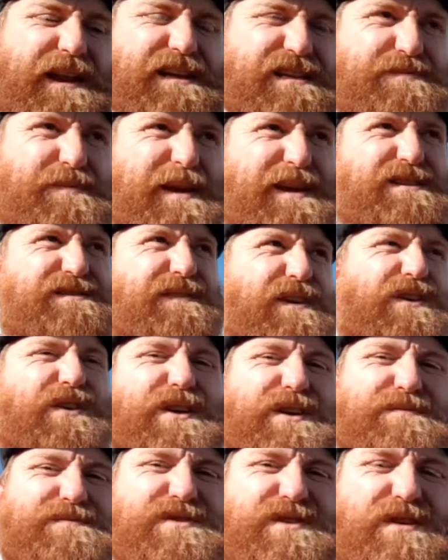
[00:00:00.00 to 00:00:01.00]
speaks
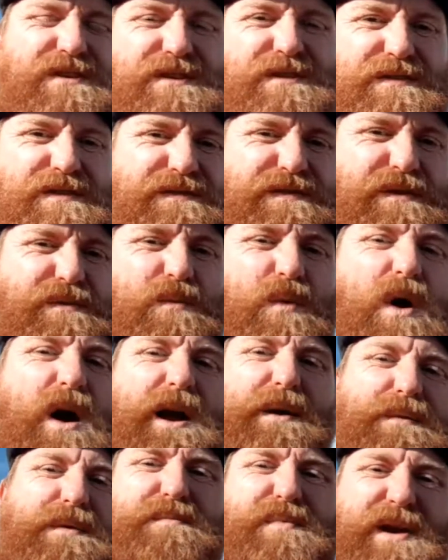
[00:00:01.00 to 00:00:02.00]
volumes for
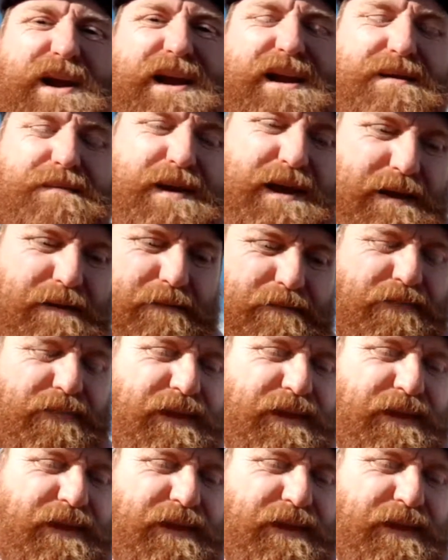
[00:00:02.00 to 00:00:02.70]
why we're bringing him in.